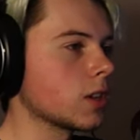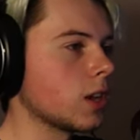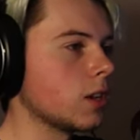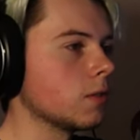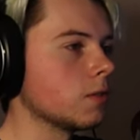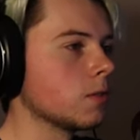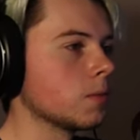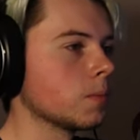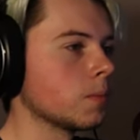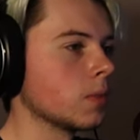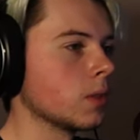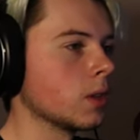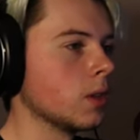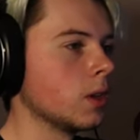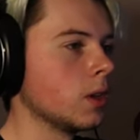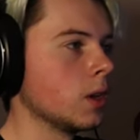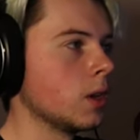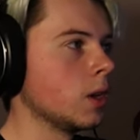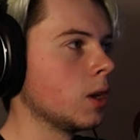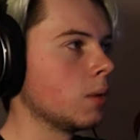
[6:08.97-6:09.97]
kind of
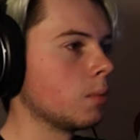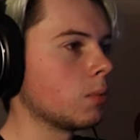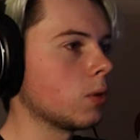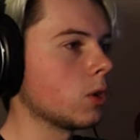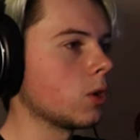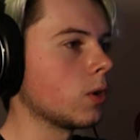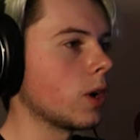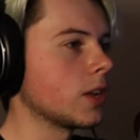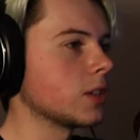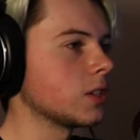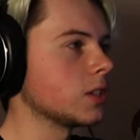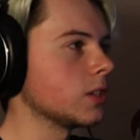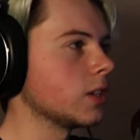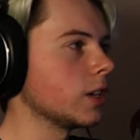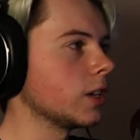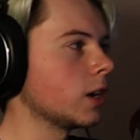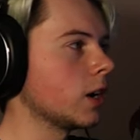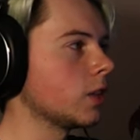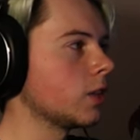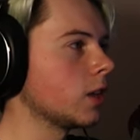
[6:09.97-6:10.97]
progress
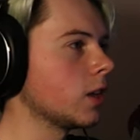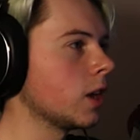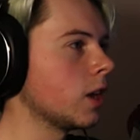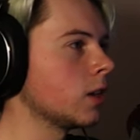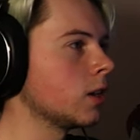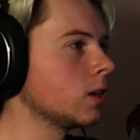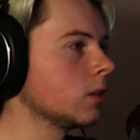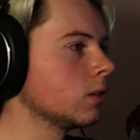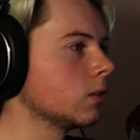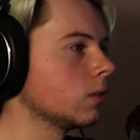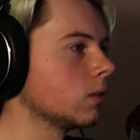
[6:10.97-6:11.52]
until you're at the end.